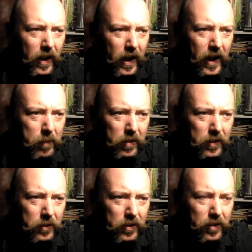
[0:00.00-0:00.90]
an
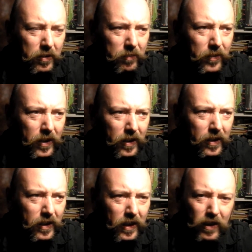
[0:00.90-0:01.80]
absolute
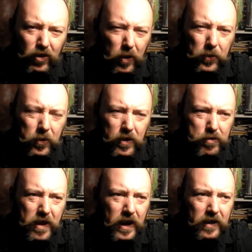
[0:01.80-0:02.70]
stops you in your
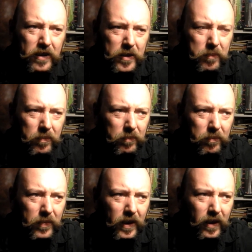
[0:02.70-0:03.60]
tracks,
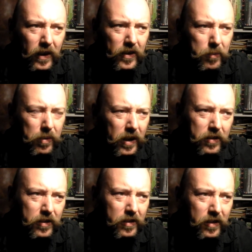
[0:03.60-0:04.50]
and
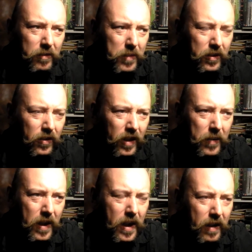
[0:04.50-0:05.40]
depression much the same.
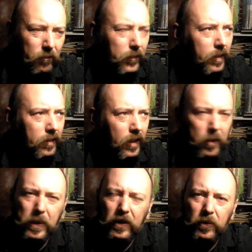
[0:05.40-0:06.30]

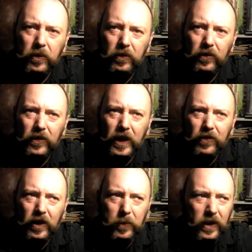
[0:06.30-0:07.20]
Going back to what
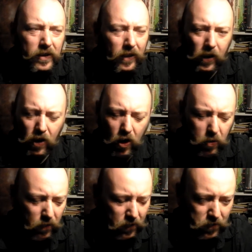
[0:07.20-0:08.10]
Dave said about it's like a
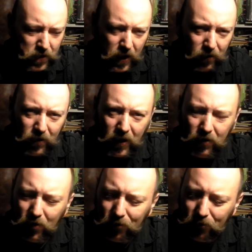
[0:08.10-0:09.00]
hole in your chest. I
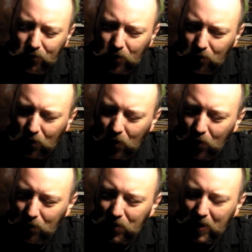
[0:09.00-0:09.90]
hadn't
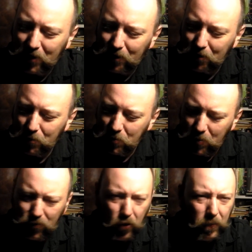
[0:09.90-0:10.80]
heard of that description
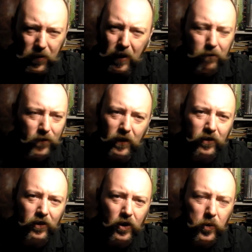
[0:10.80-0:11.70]
before, but that
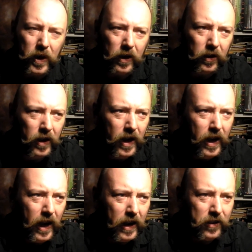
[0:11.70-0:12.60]
fits so well.
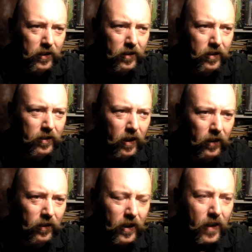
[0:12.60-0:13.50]
It just
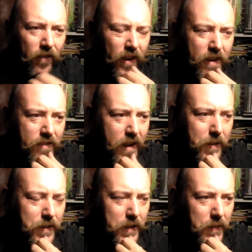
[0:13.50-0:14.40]
sucks in everything
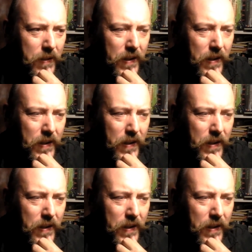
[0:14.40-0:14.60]
around you.